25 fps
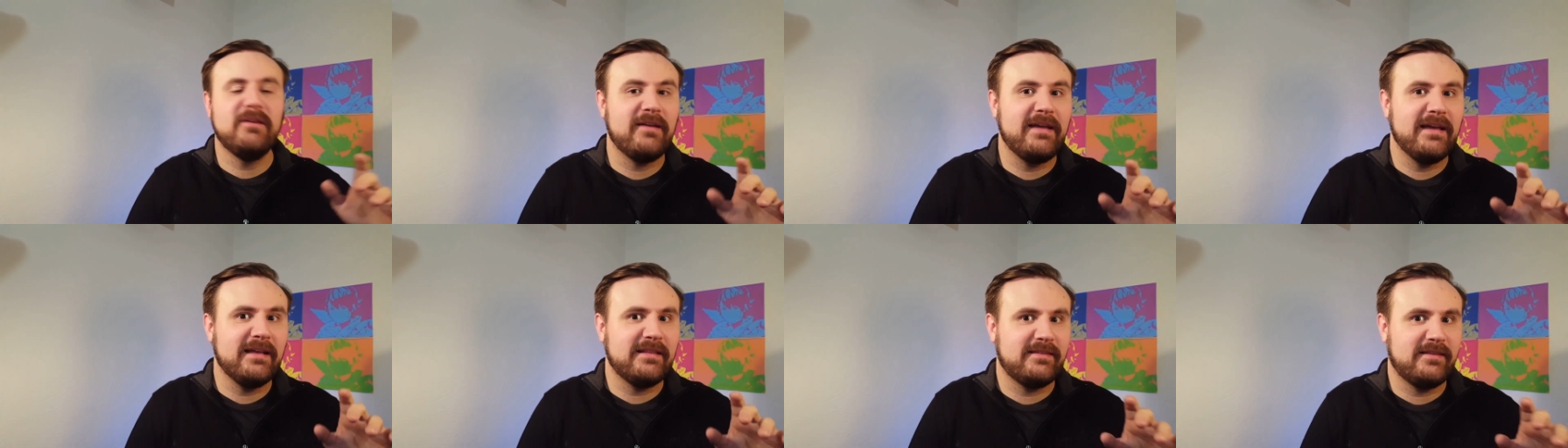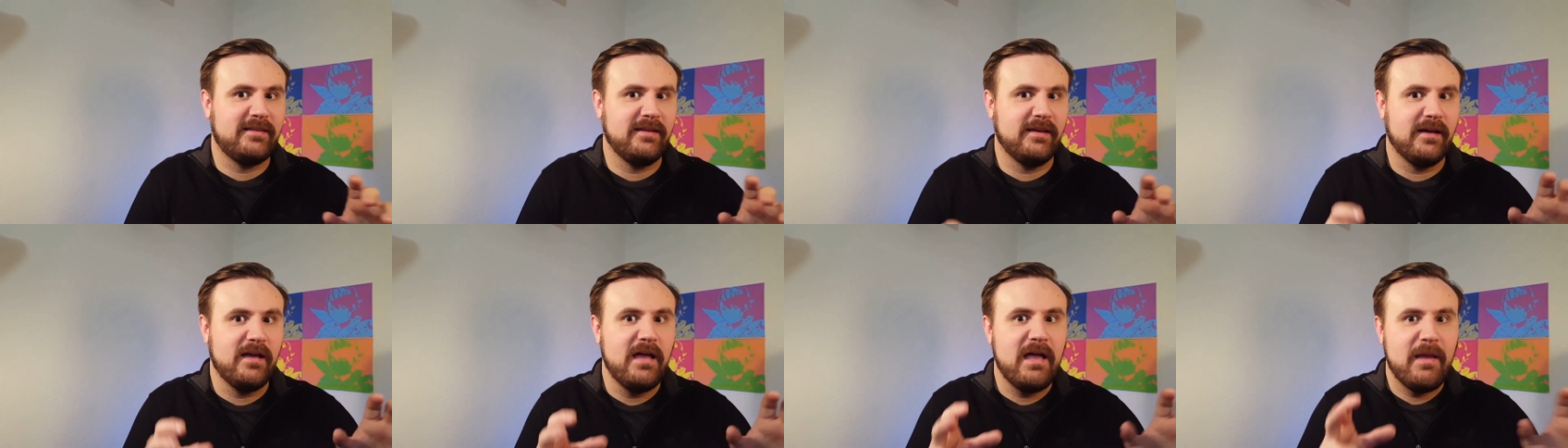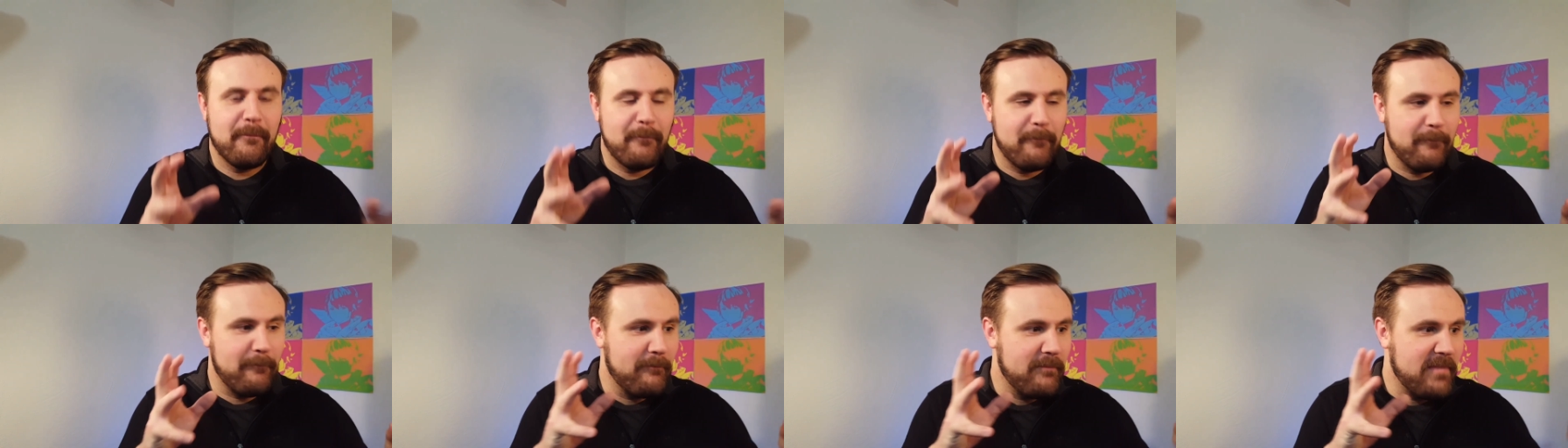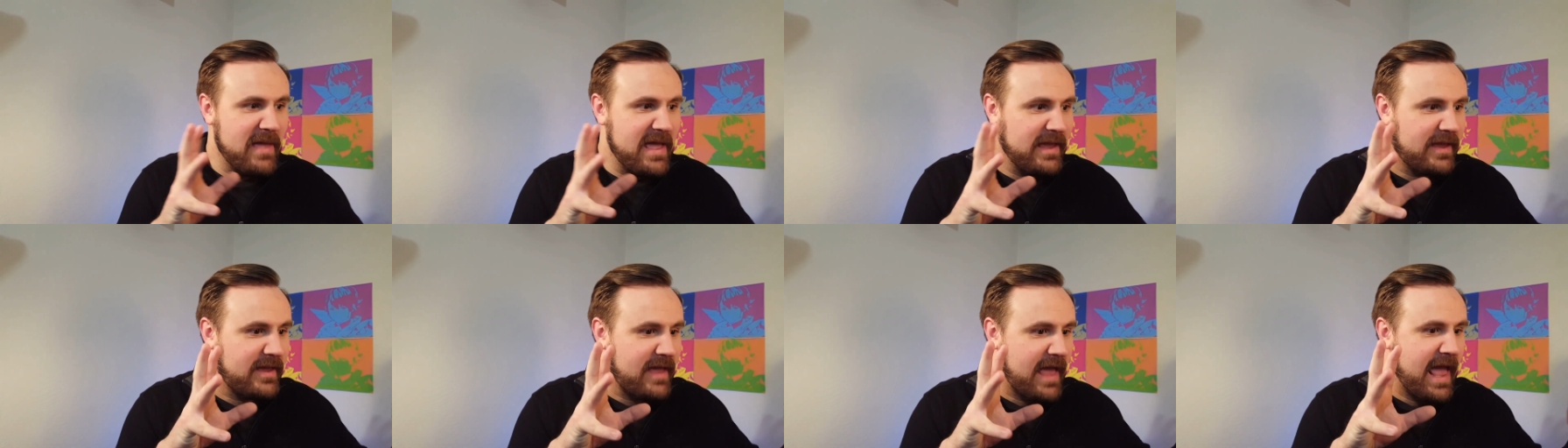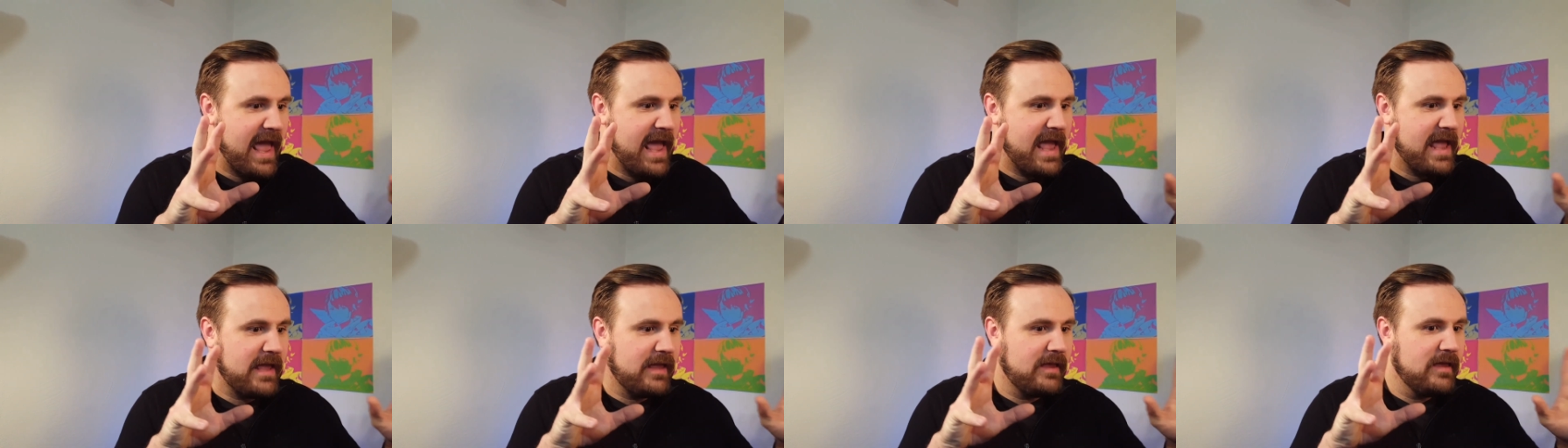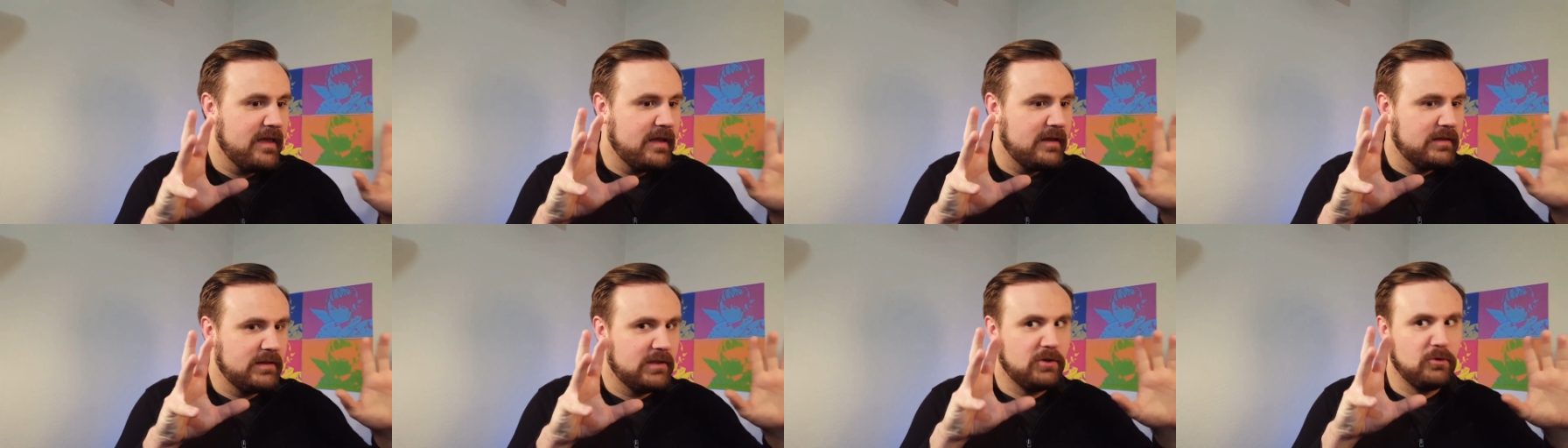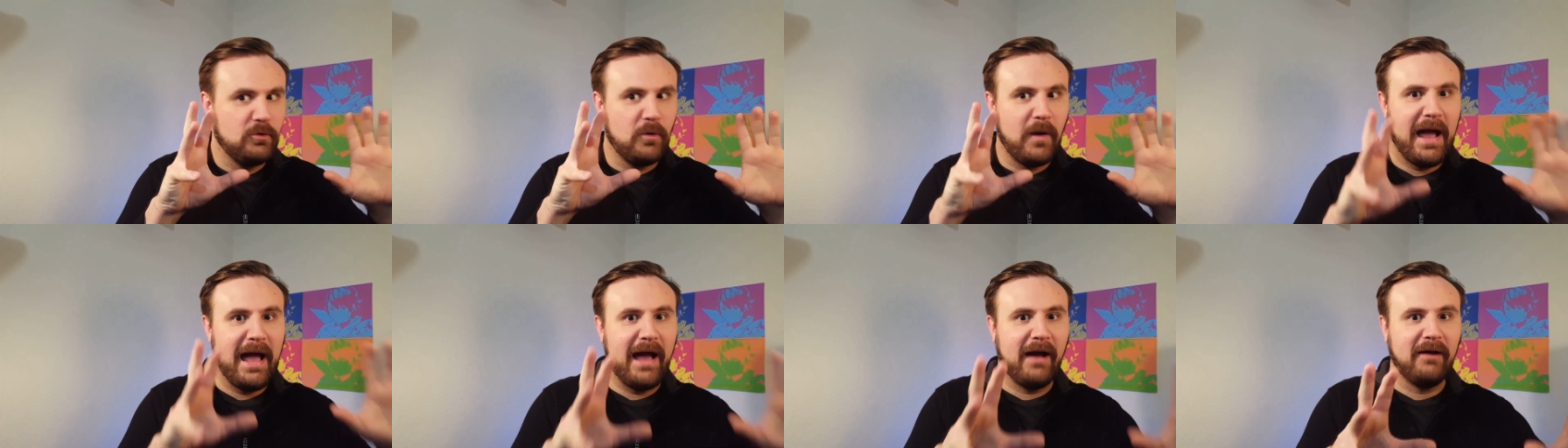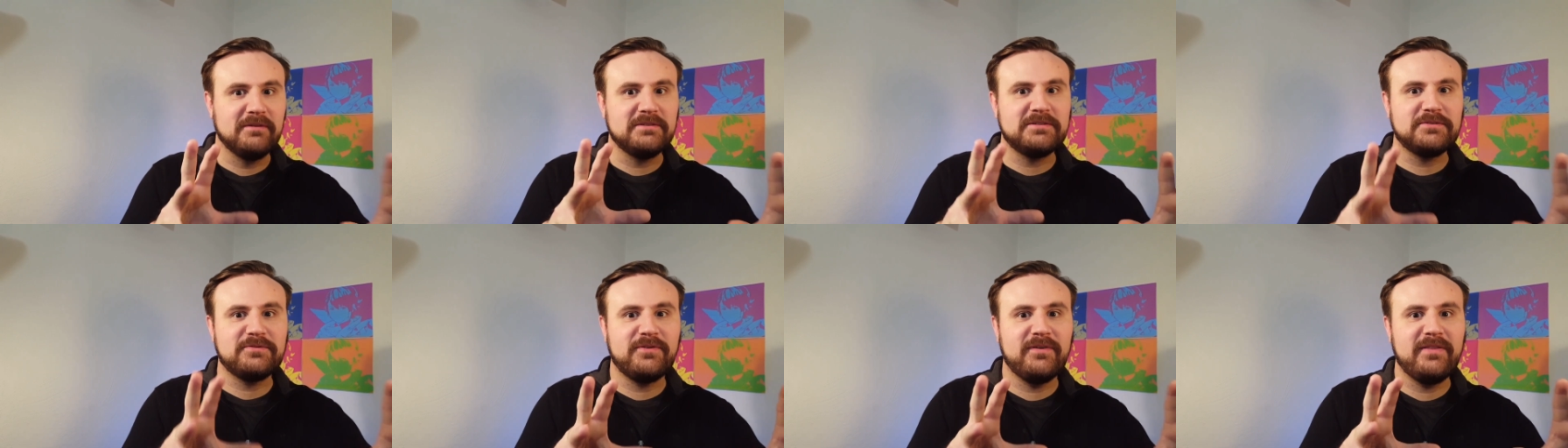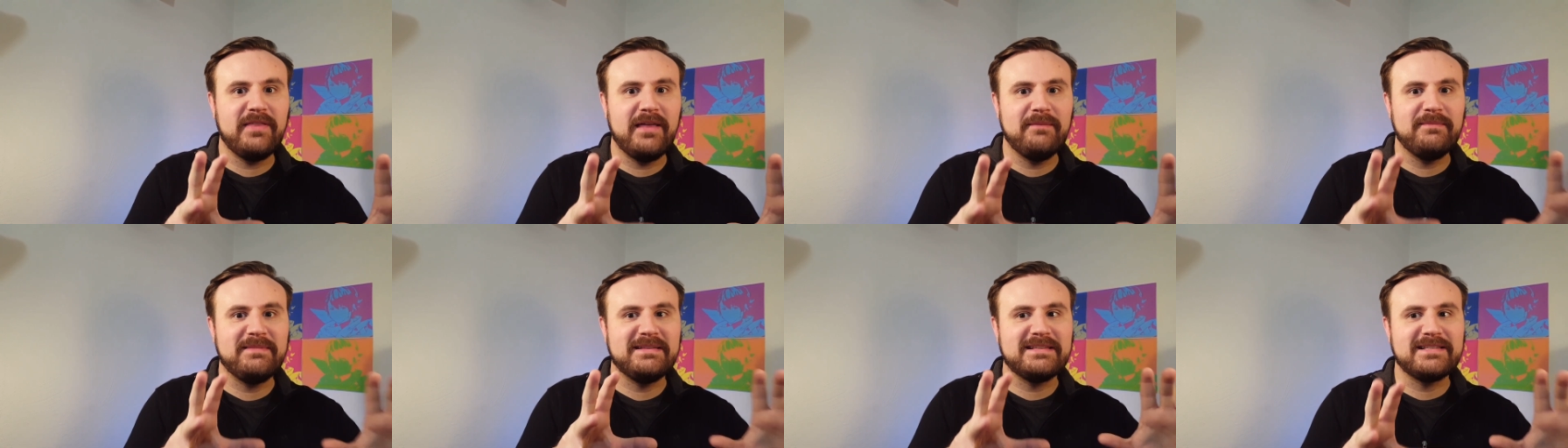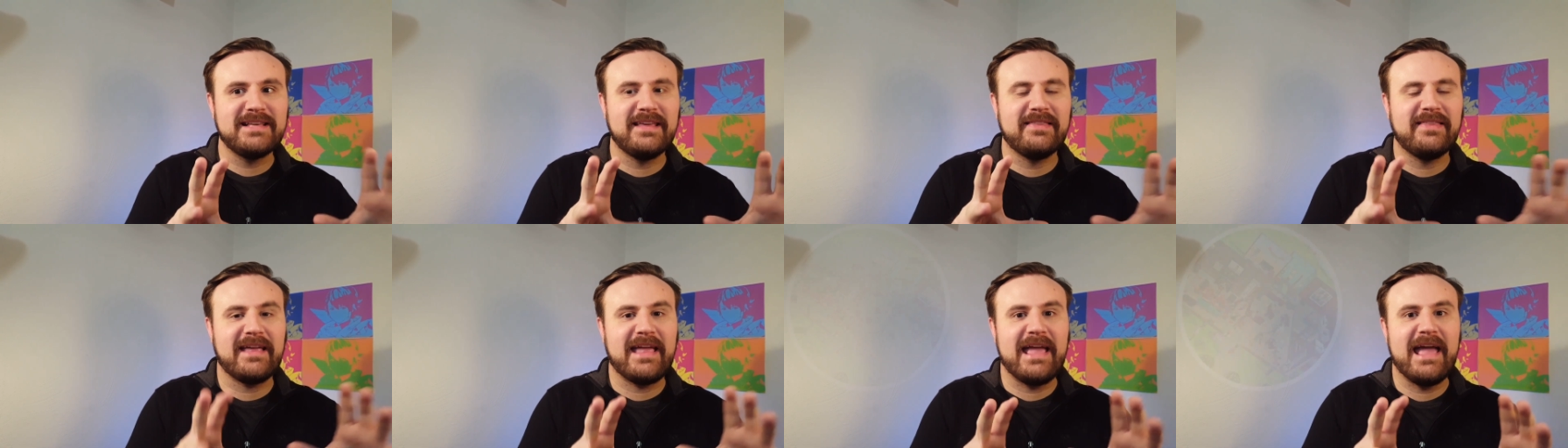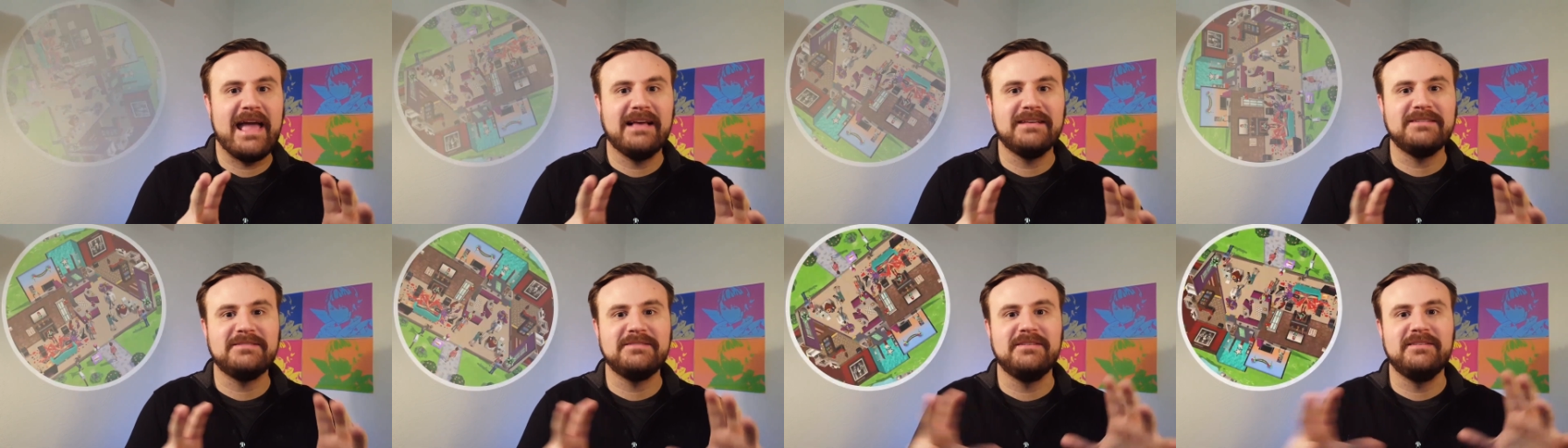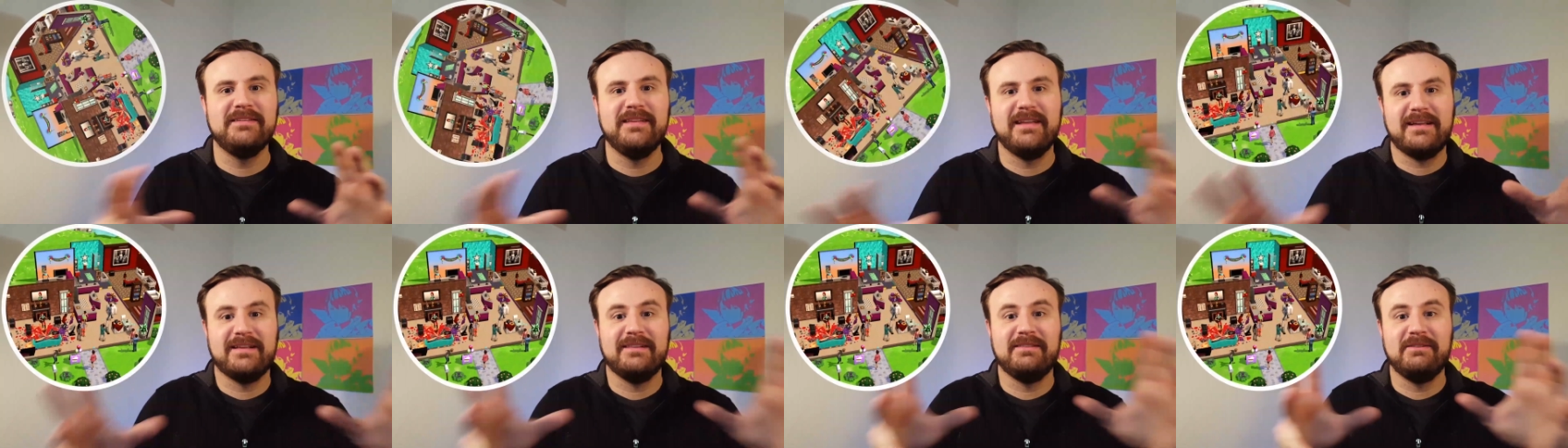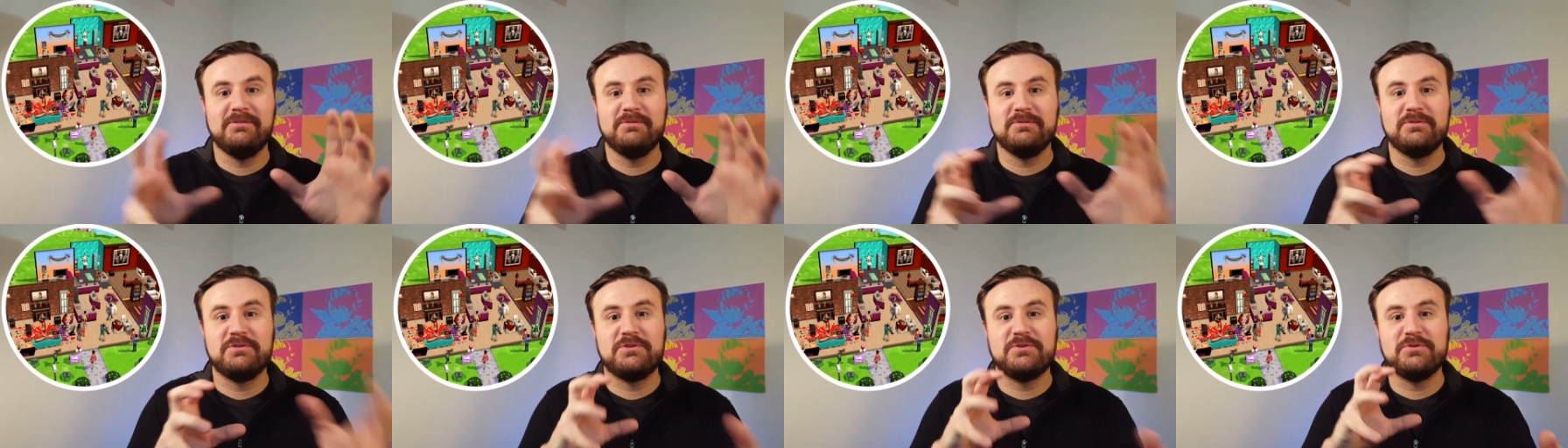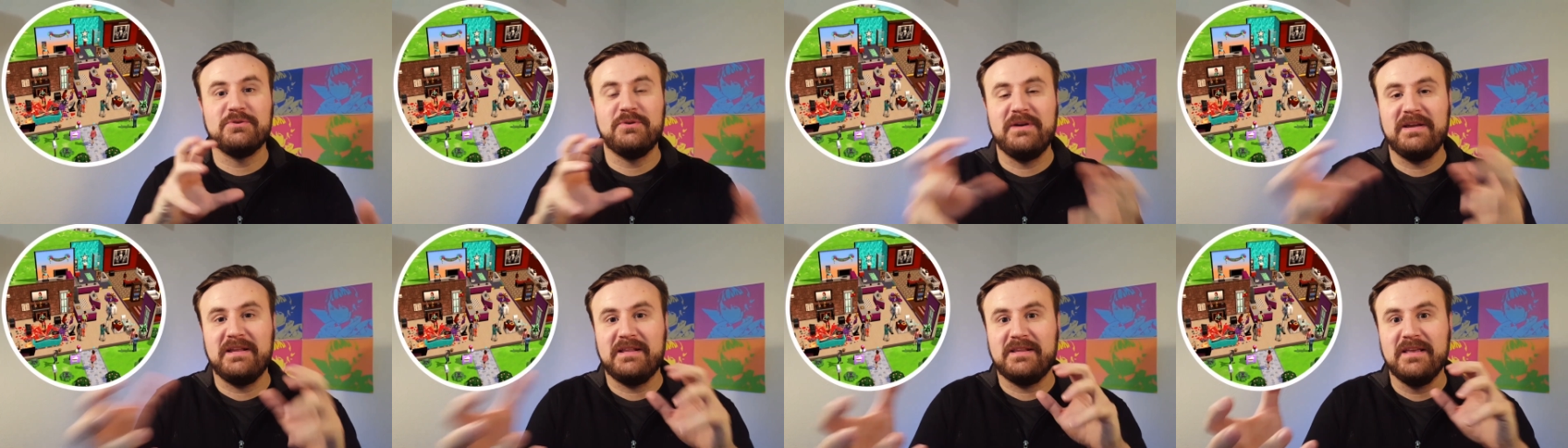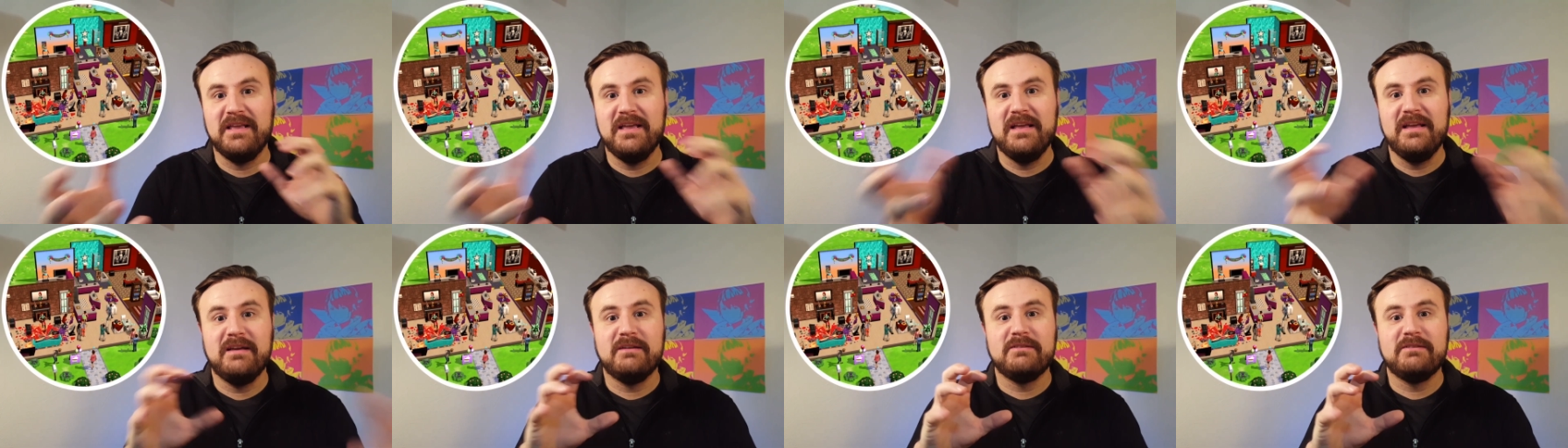you get to make a little house for them inside the castle, like a little joint